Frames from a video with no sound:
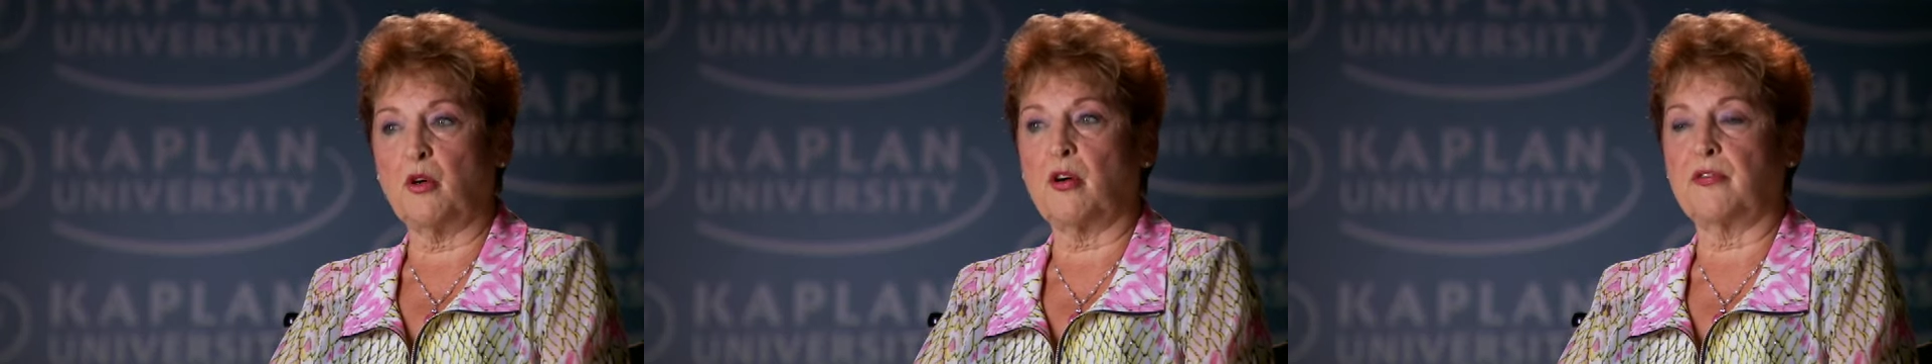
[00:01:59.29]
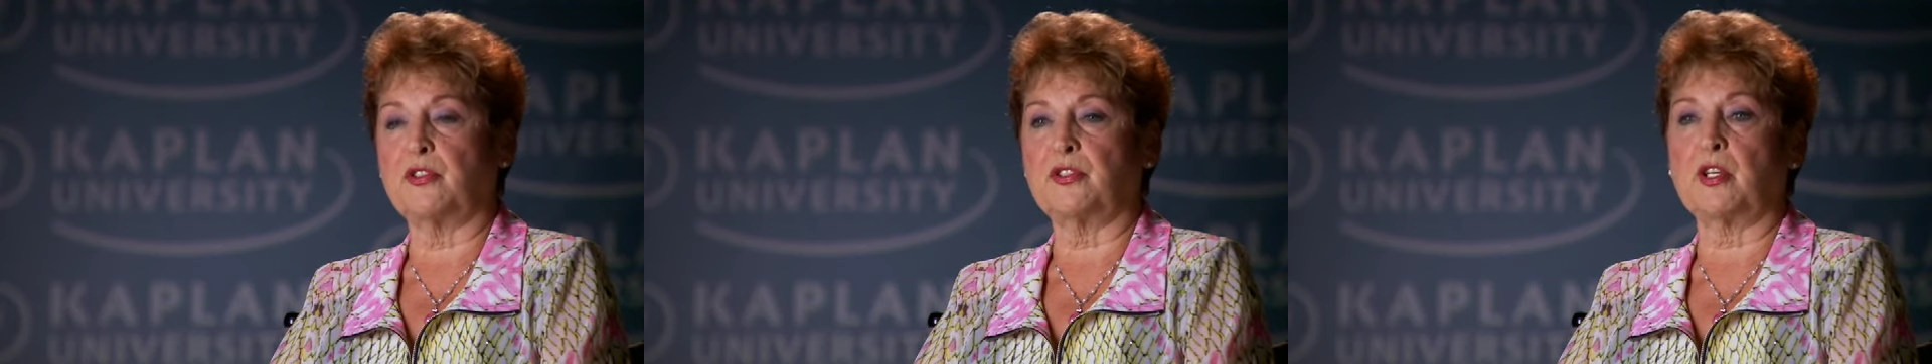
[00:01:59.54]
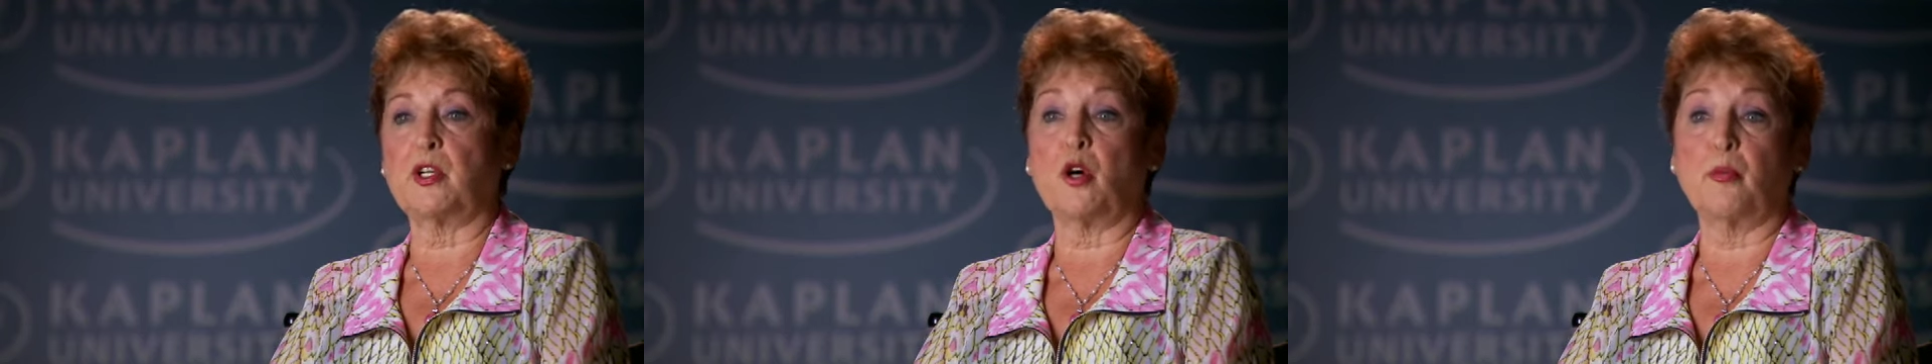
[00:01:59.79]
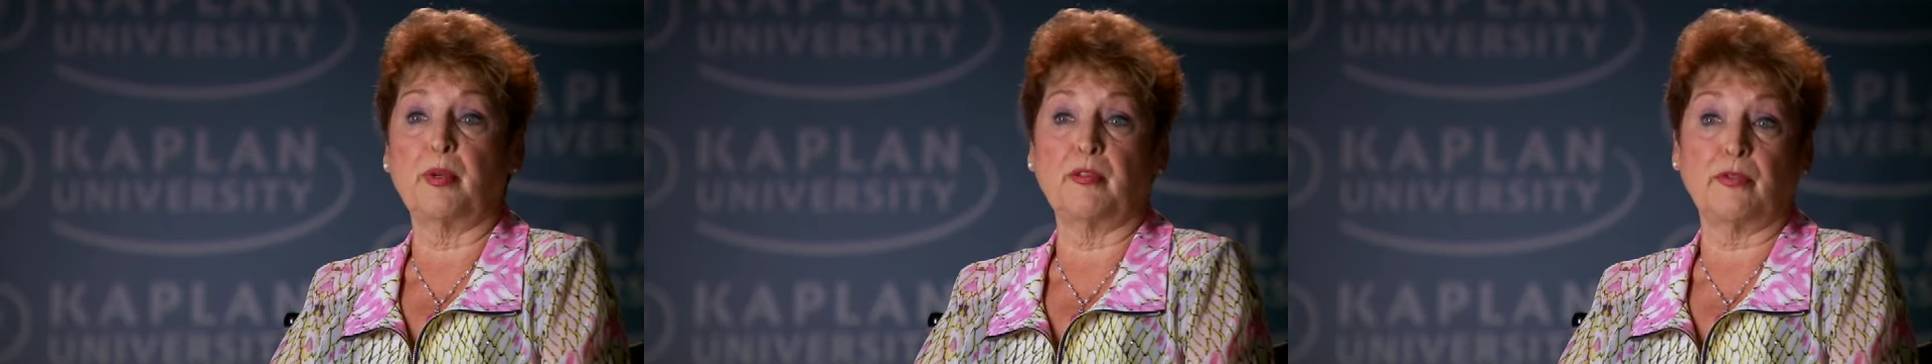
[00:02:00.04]
office and
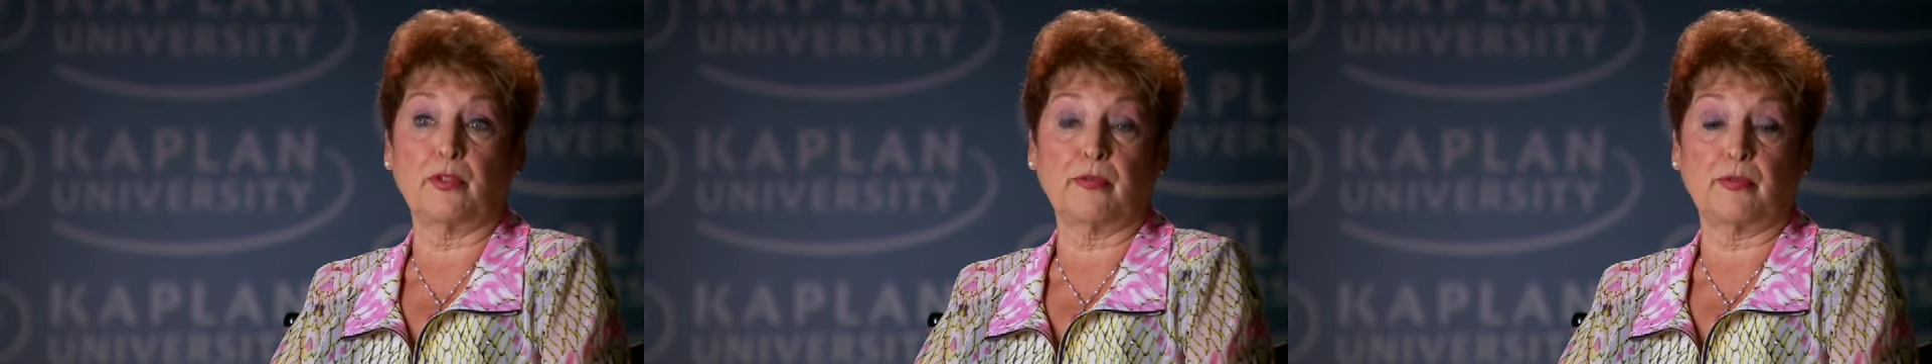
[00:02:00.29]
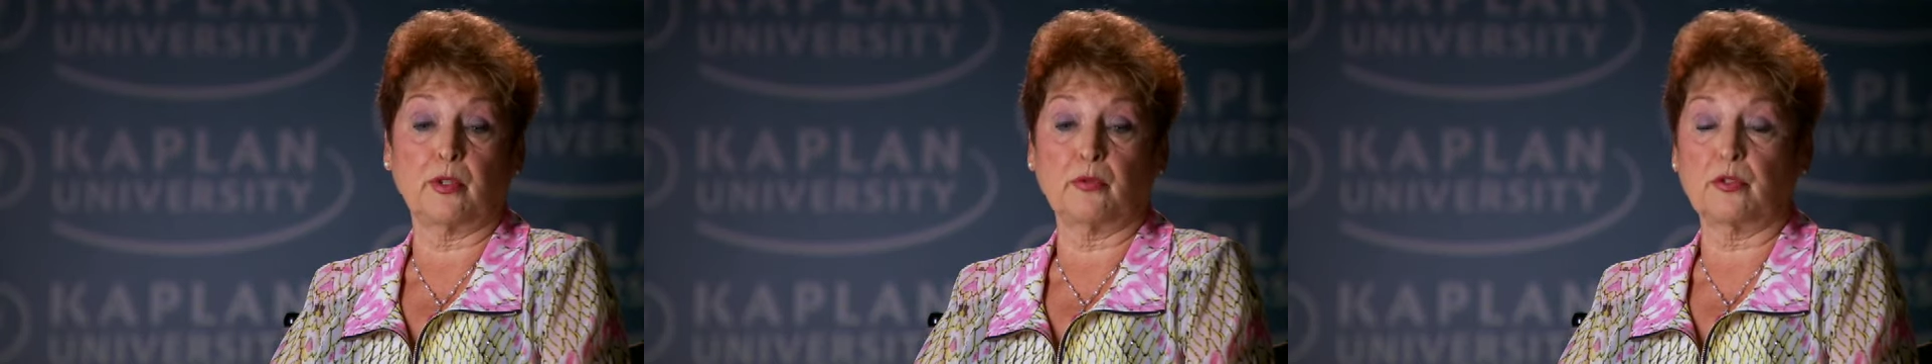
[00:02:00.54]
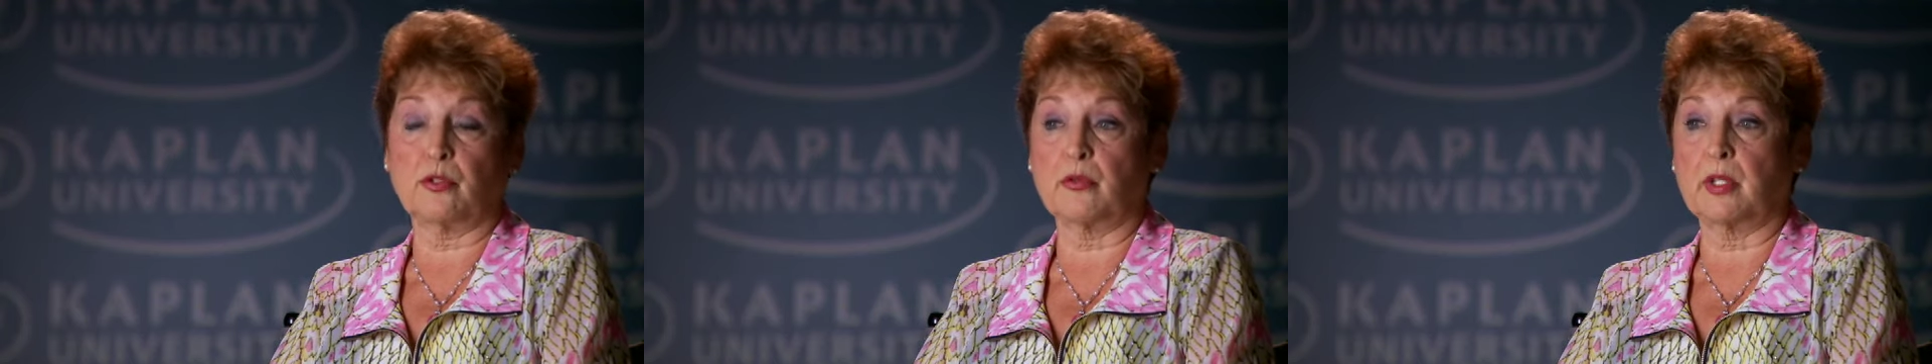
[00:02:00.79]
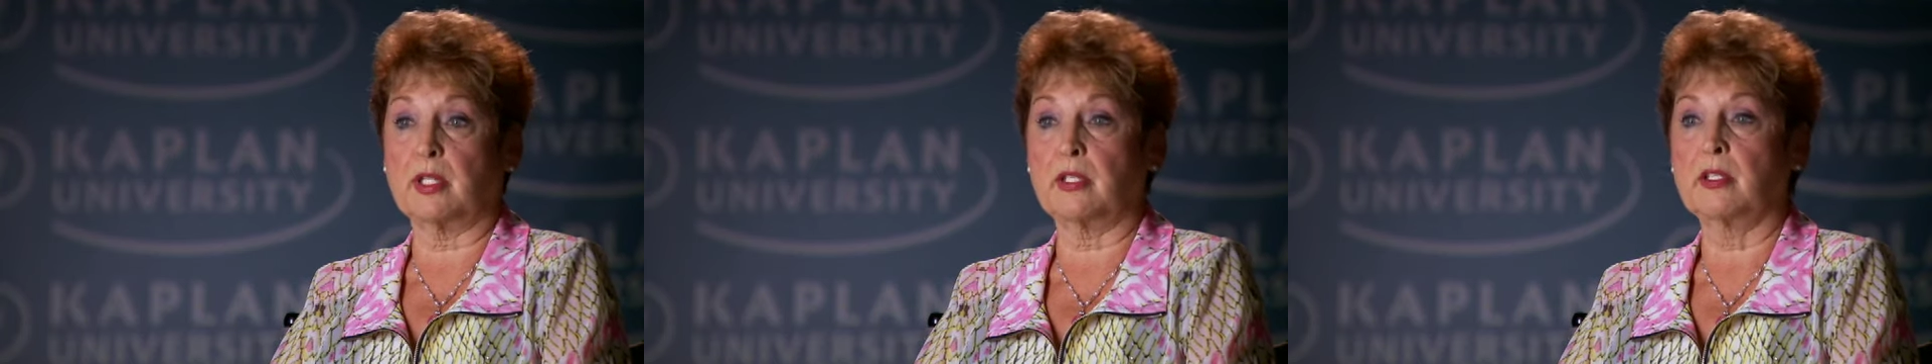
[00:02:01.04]
hoping for the phone to
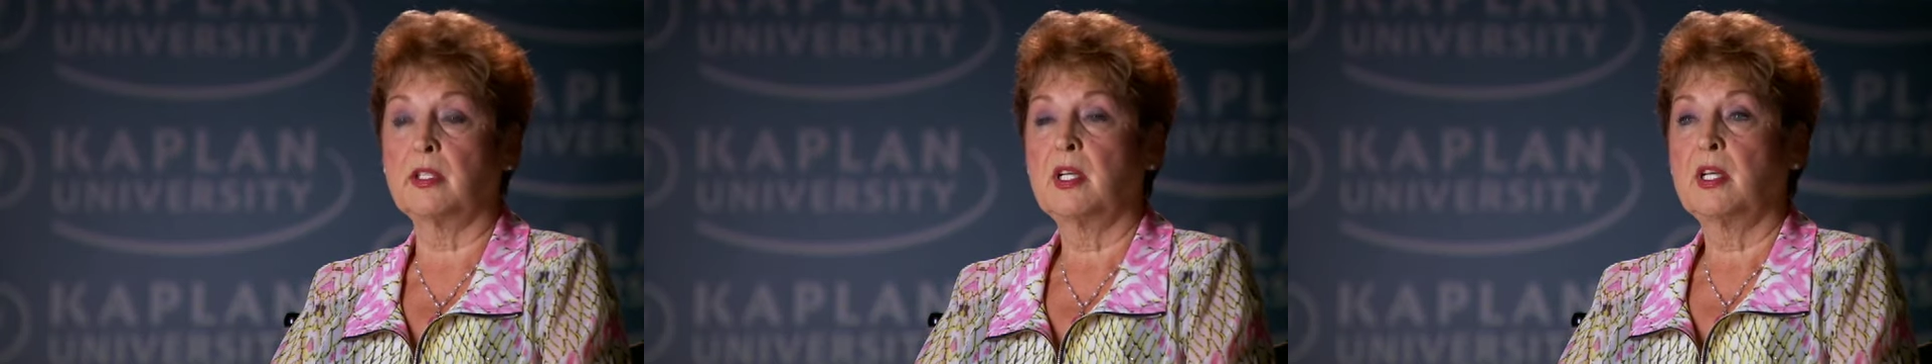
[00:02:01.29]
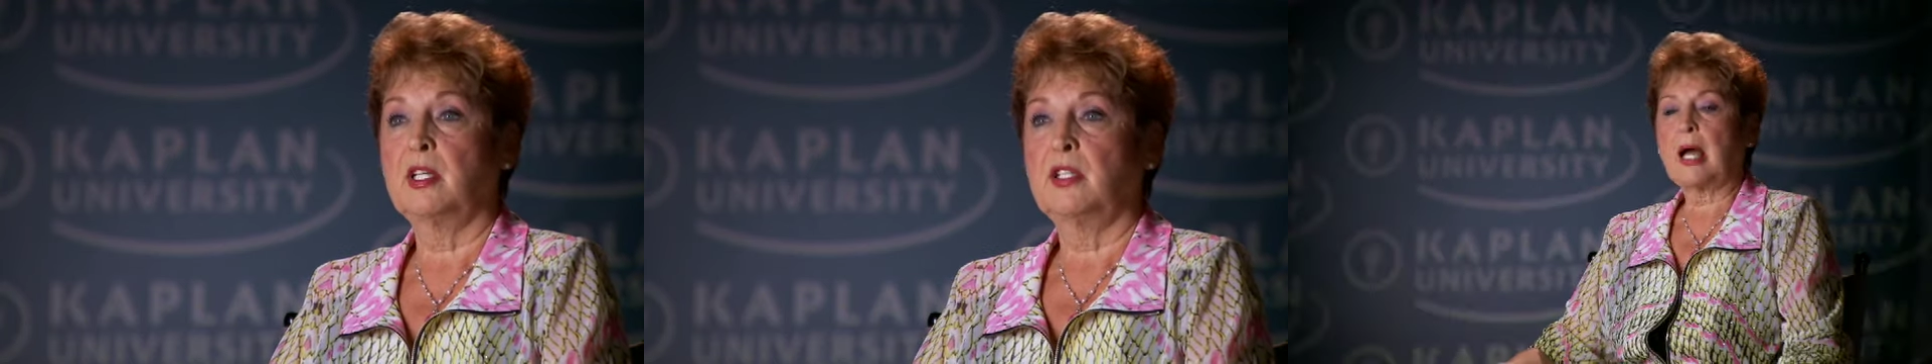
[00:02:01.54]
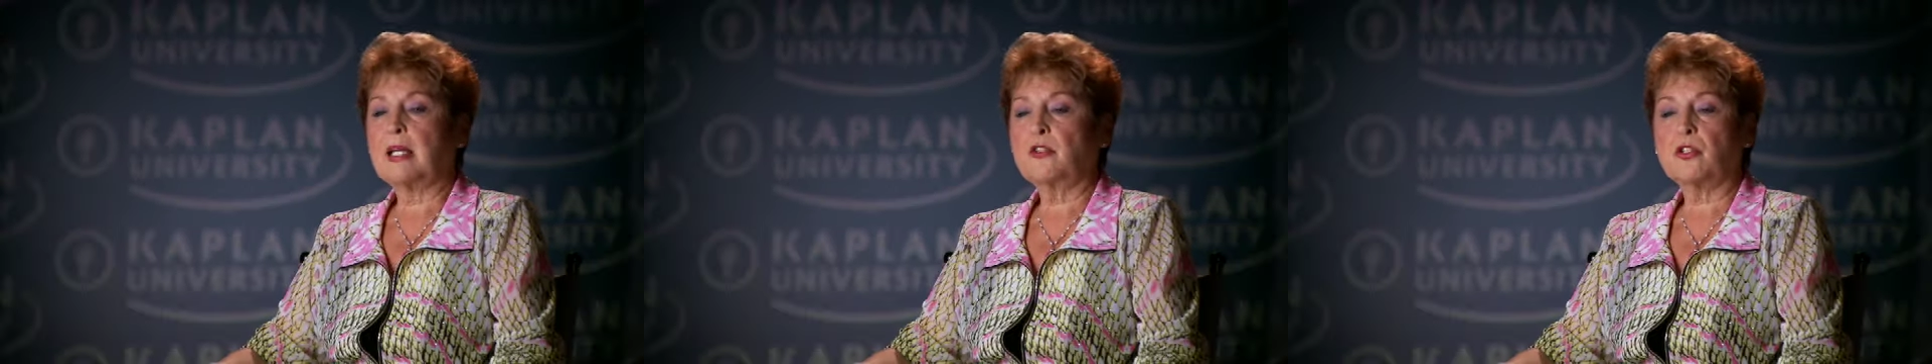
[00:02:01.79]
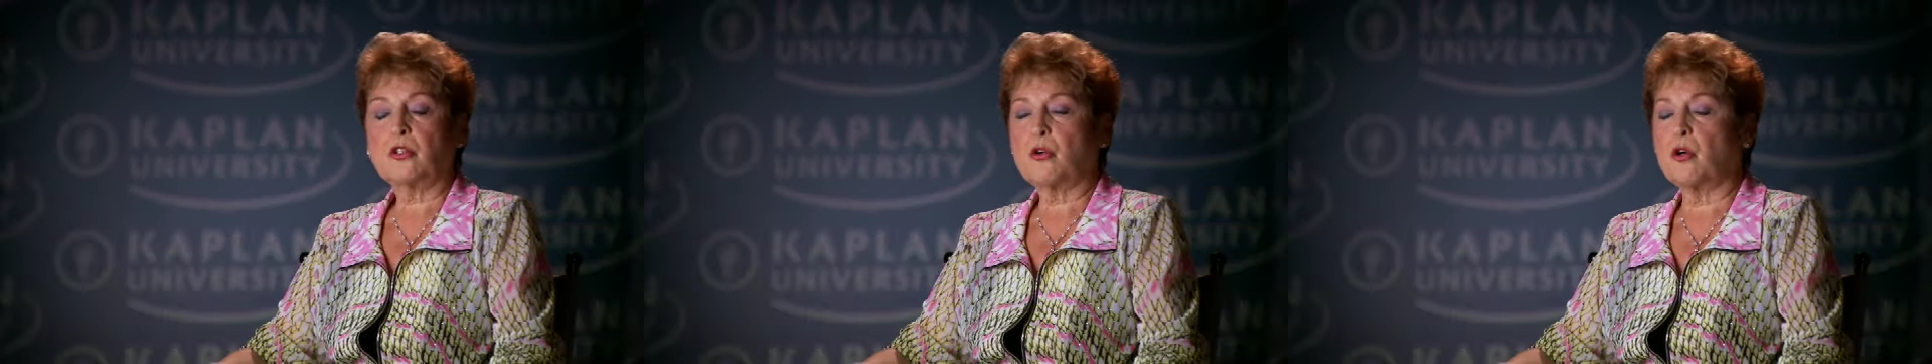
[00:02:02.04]
ring, I took